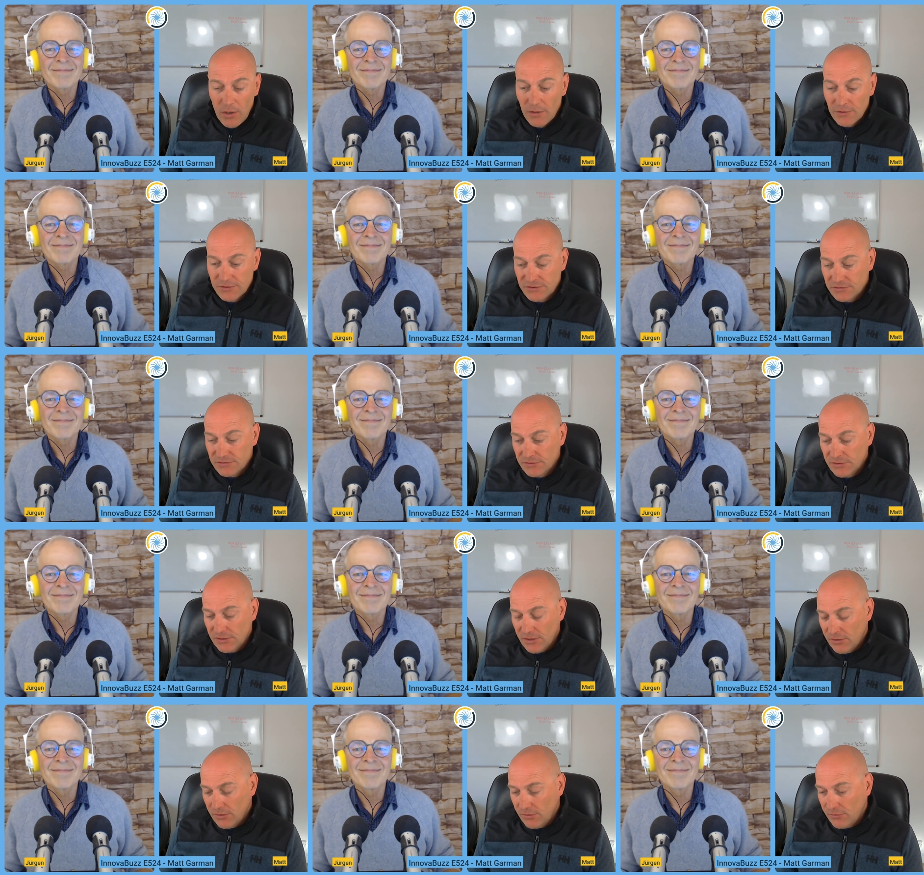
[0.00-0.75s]
Speaker 1: worse
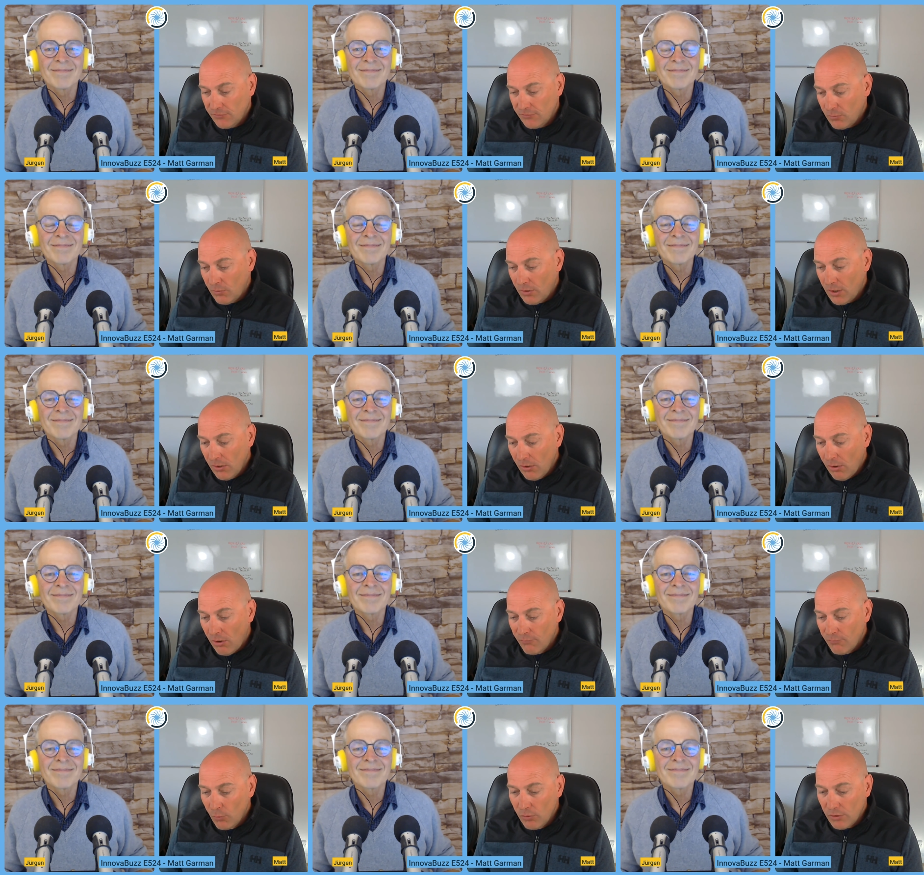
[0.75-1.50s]
because you know, quite a
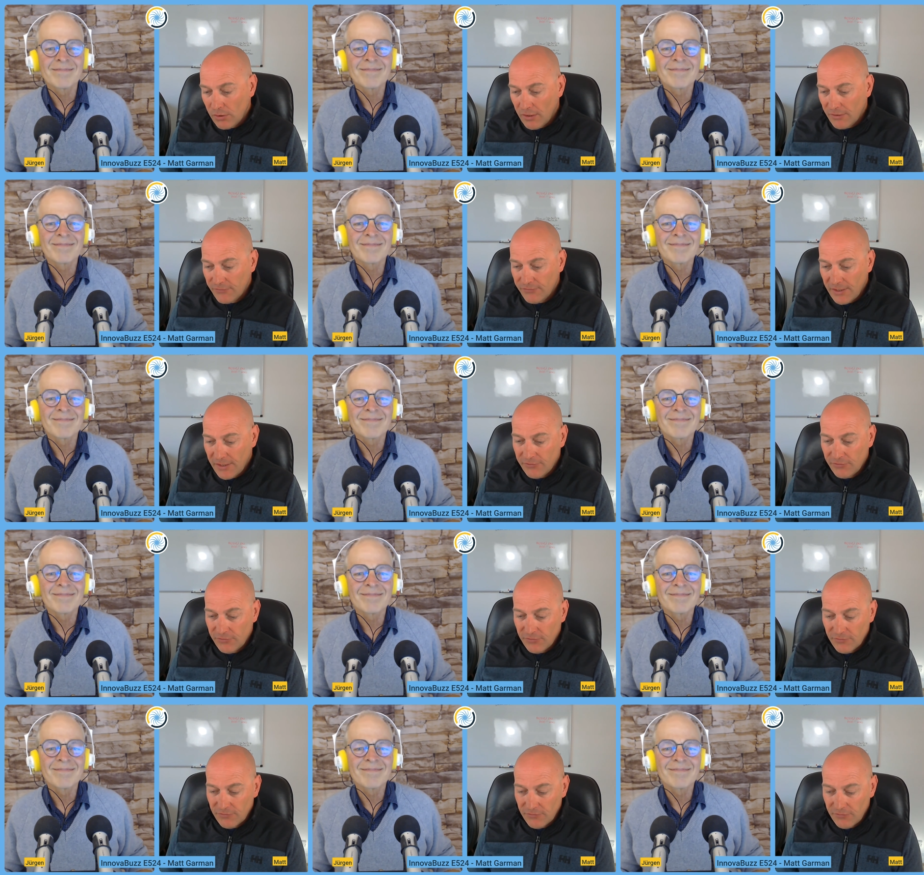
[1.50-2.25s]
lot of
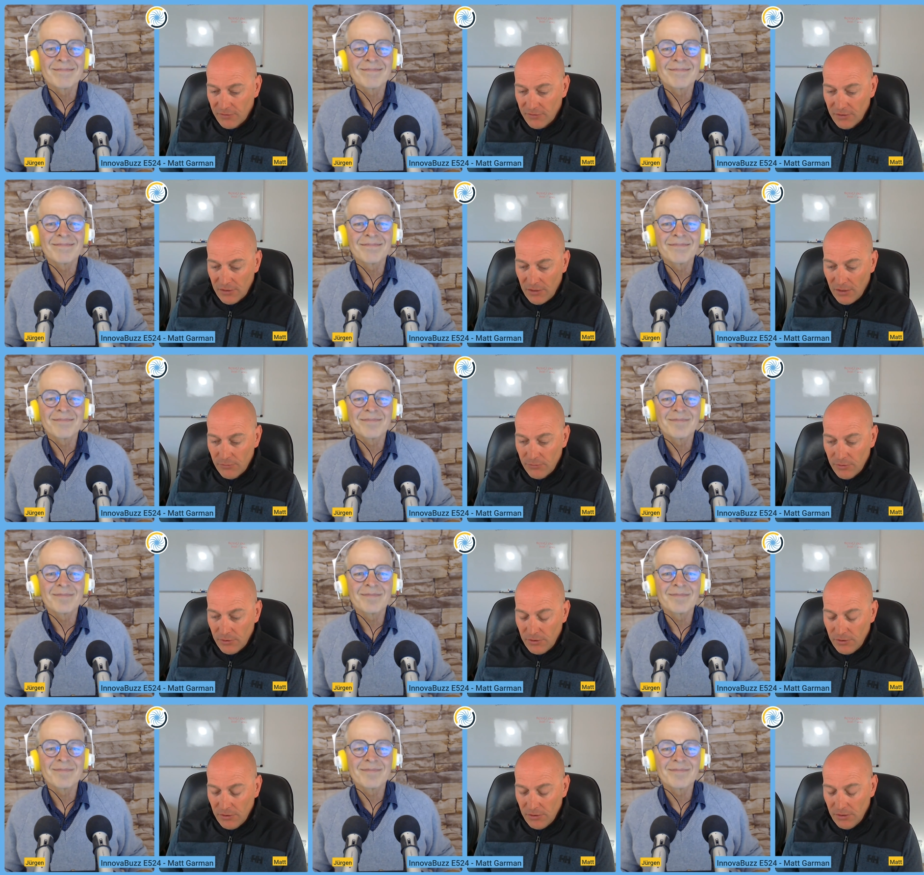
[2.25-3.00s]
organisations, you
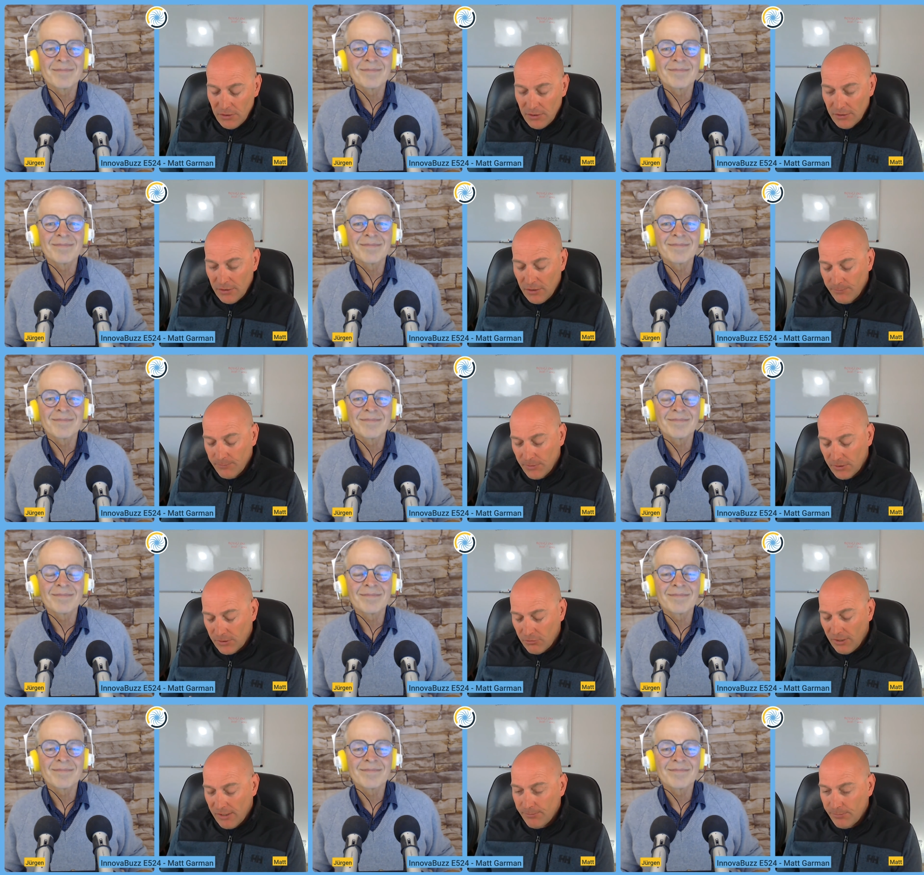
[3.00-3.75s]
know, and I'm a
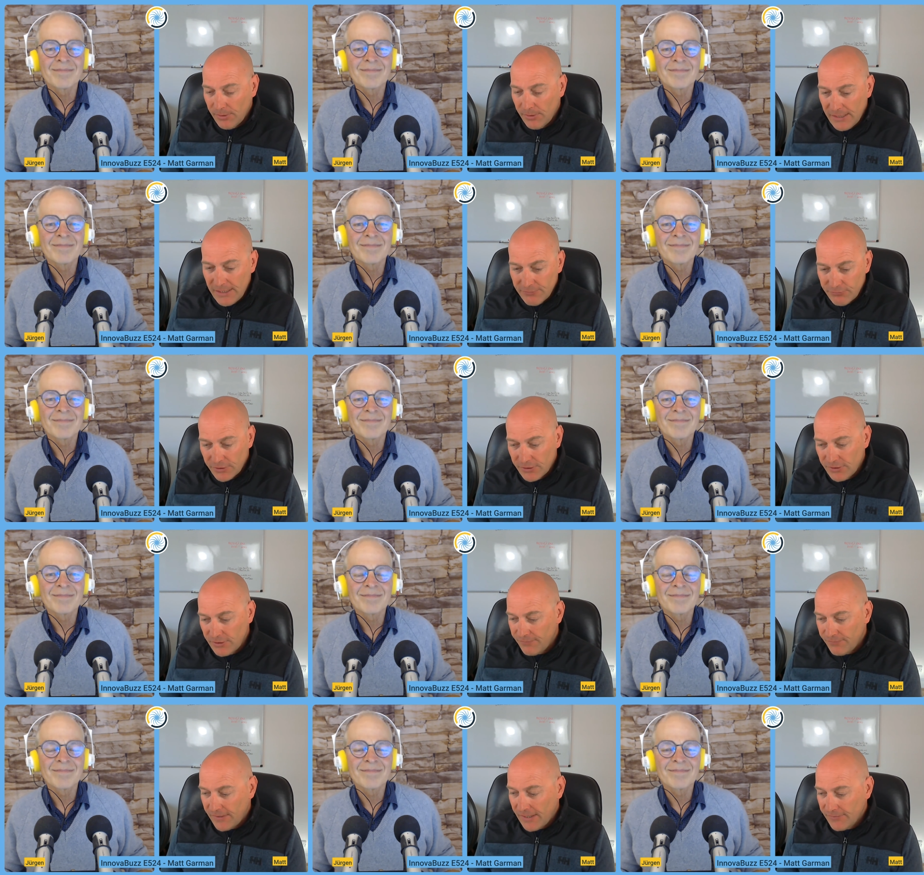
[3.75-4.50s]
great believer
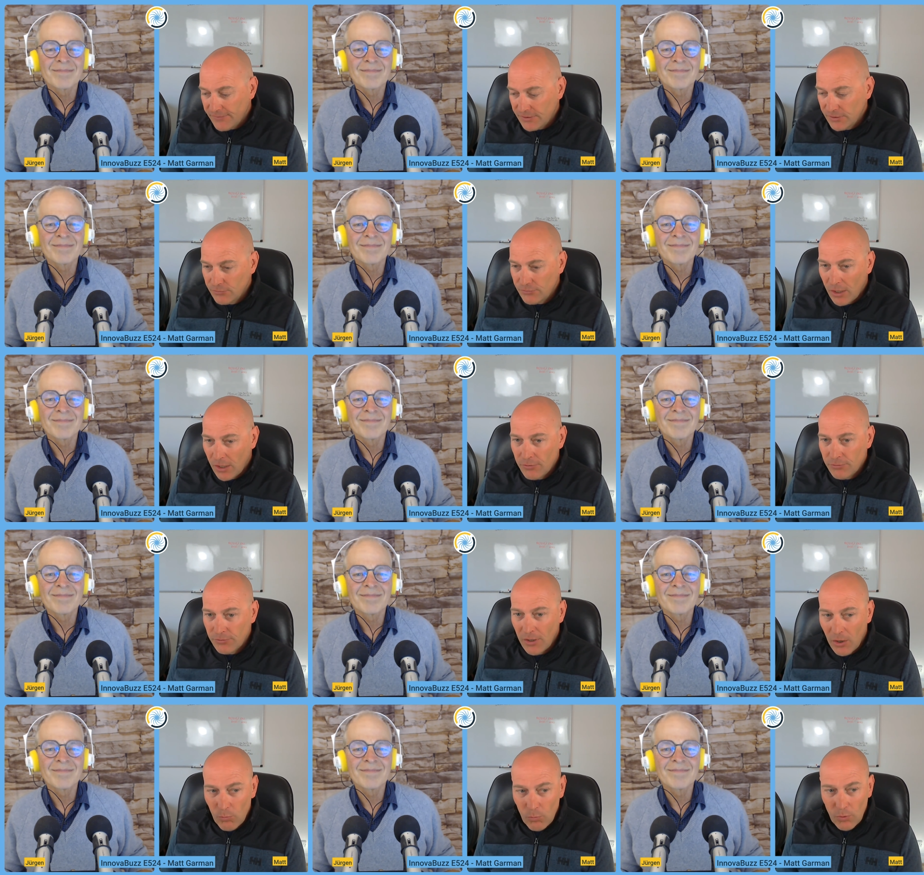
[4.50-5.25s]
in the fact that you
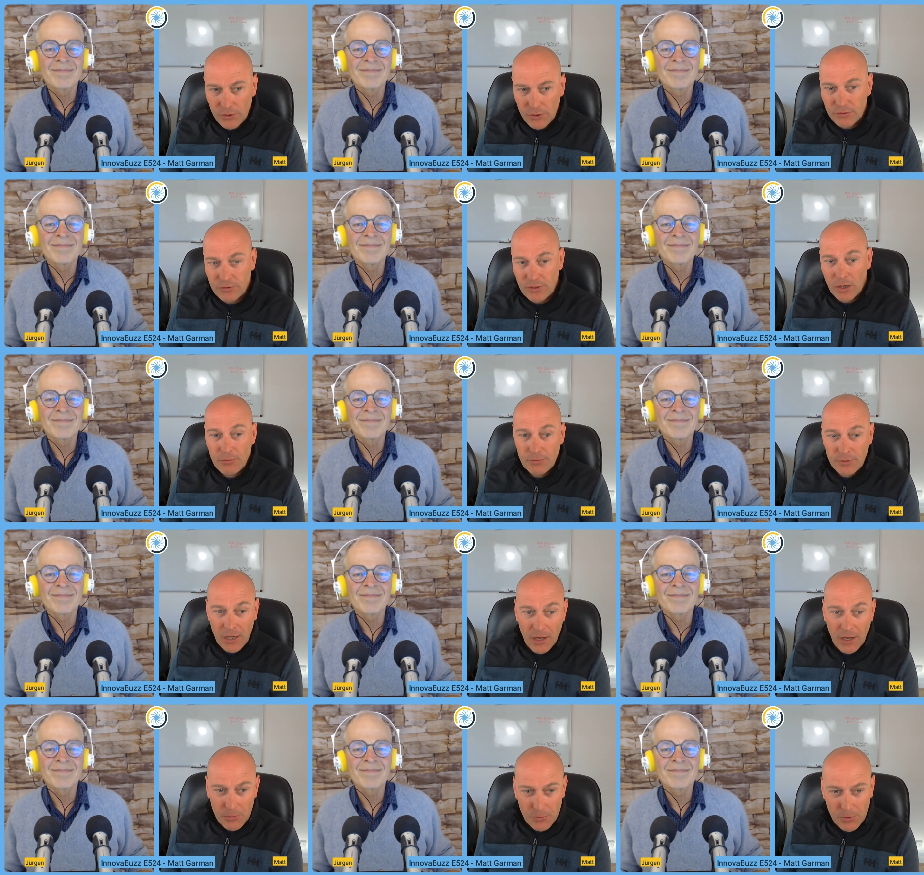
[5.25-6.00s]
don't know what you don't
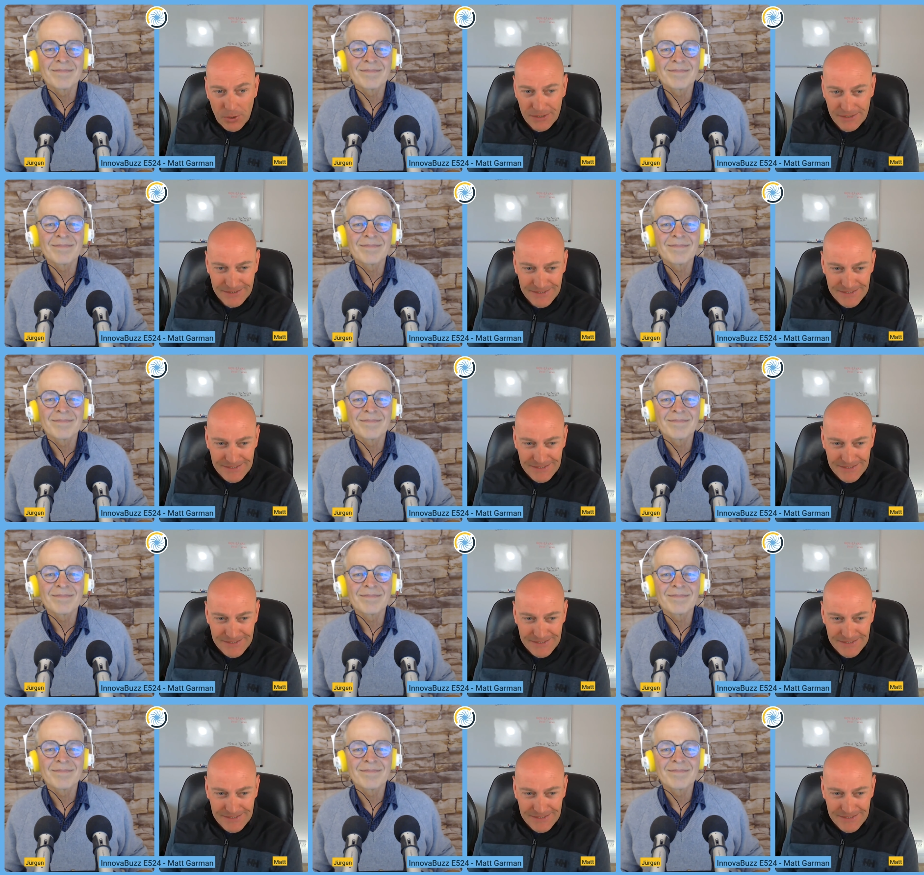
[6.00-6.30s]
know.